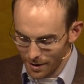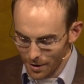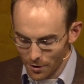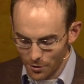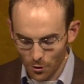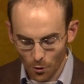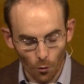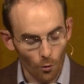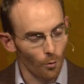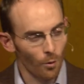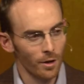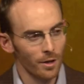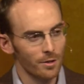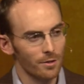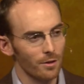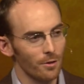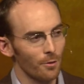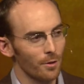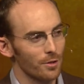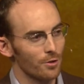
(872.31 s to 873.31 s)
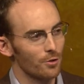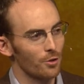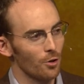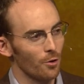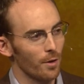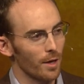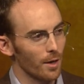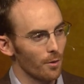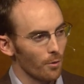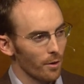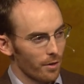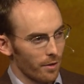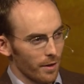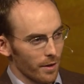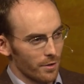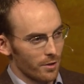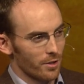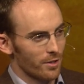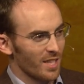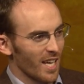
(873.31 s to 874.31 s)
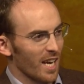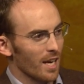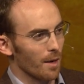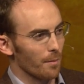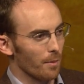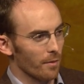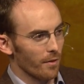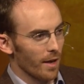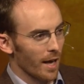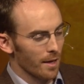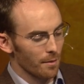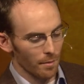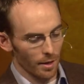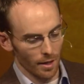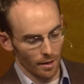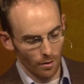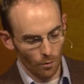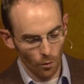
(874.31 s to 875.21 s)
So, what is Lewis doing with this setup of Edmund?